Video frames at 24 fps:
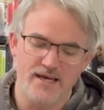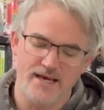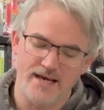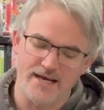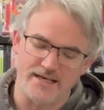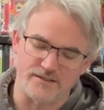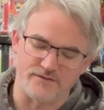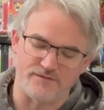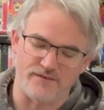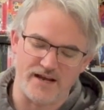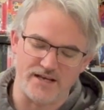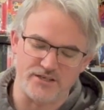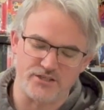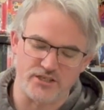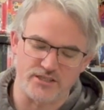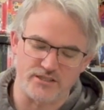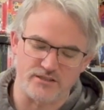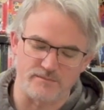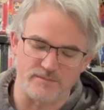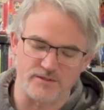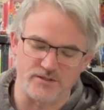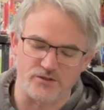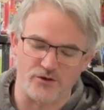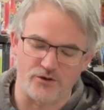as
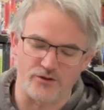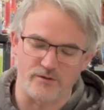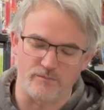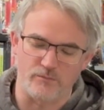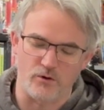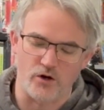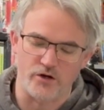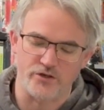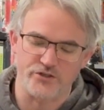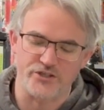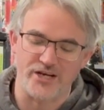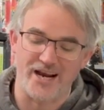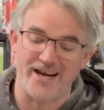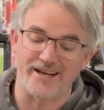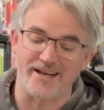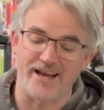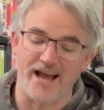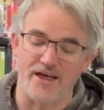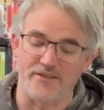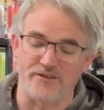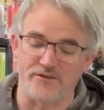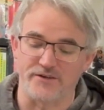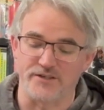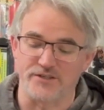fascism is on the march and
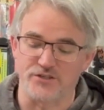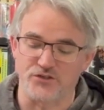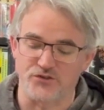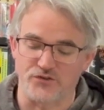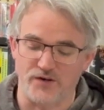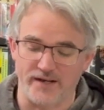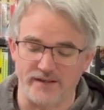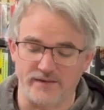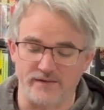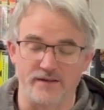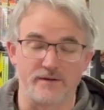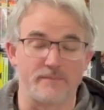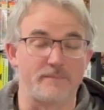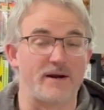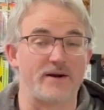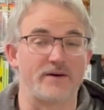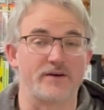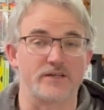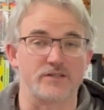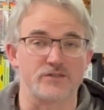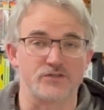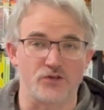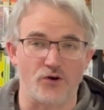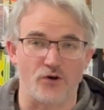gathering strength in
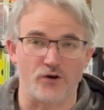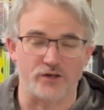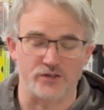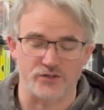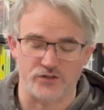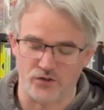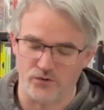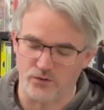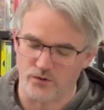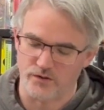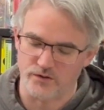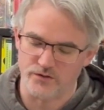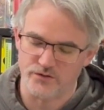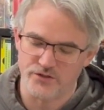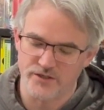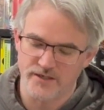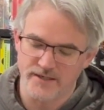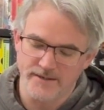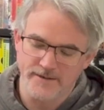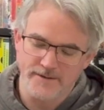America's darkest corners.